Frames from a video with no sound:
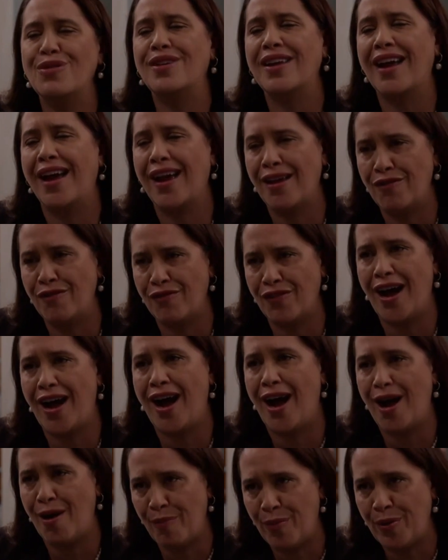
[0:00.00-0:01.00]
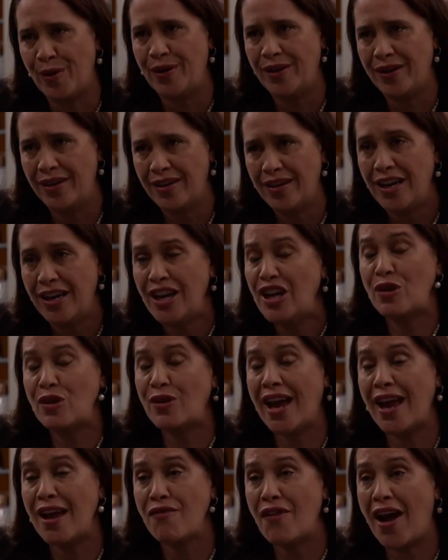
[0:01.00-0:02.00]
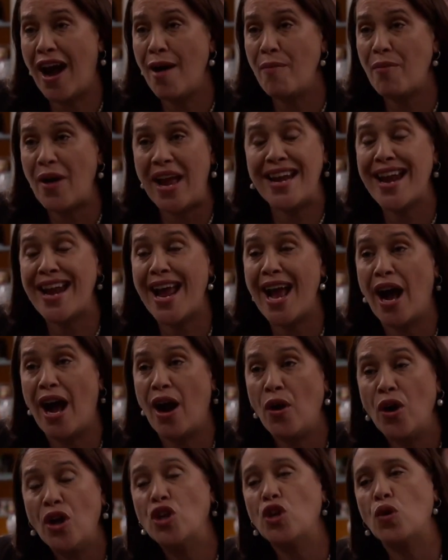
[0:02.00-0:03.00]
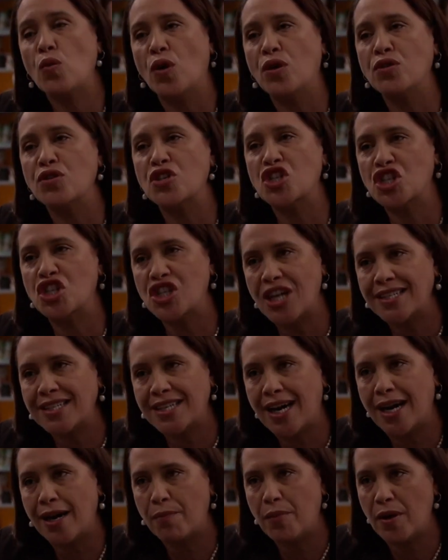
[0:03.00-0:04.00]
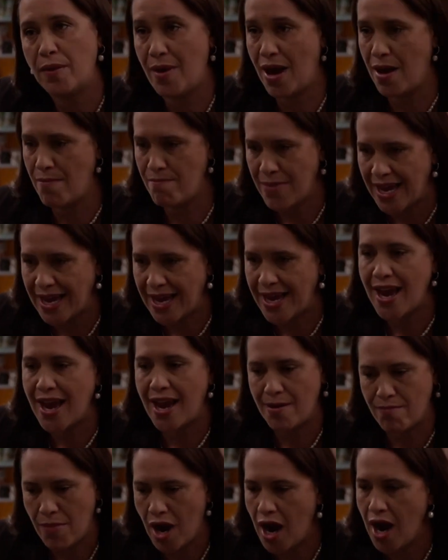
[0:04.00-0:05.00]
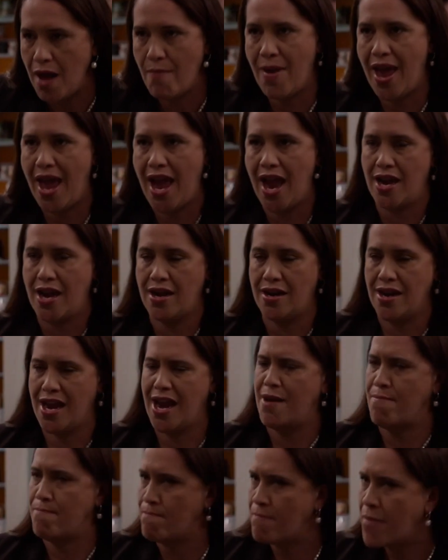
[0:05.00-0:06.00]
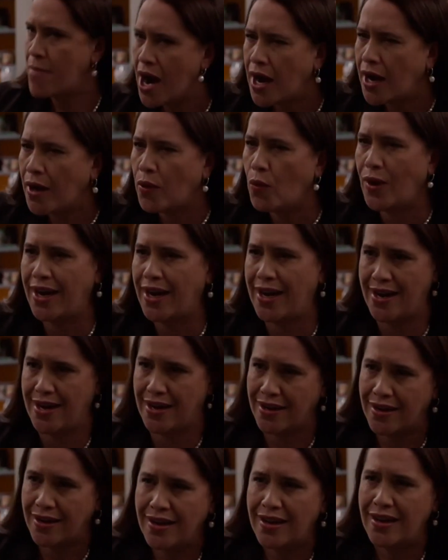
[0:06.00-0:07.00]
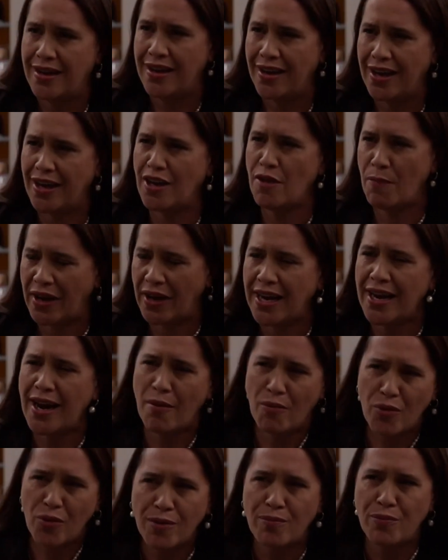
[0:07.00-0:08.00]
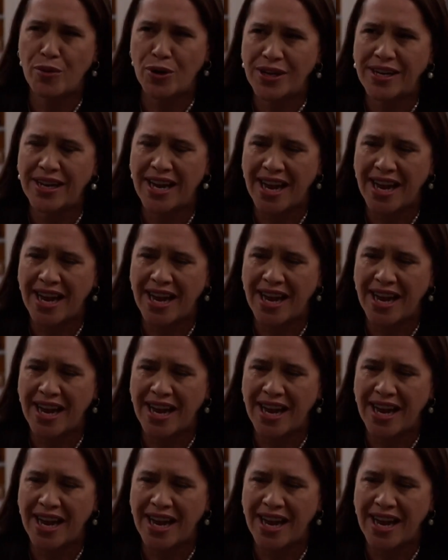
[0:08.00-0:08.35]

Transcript: gave up. You gave up and now you won't shut up about me and my man and my wedding. Are you picking up what I'm putting